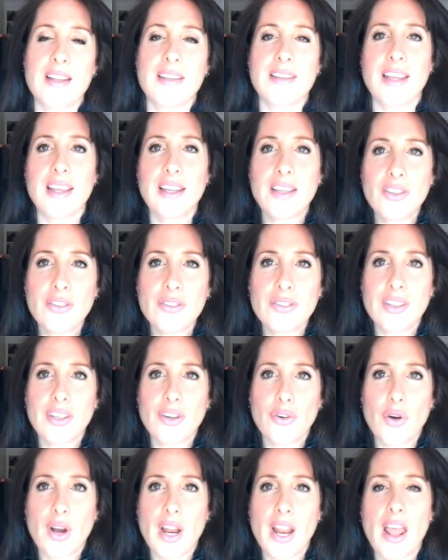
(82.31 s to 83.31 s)
Take your
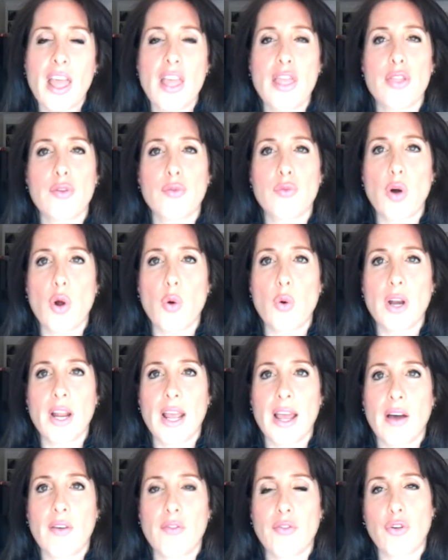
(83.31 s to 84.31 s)
cigarette, throw it
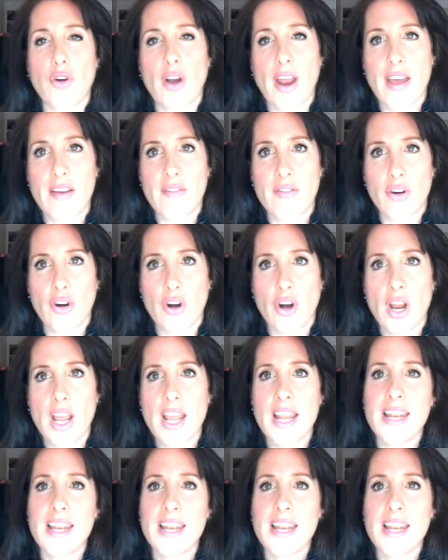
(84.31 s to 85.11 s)
out forever.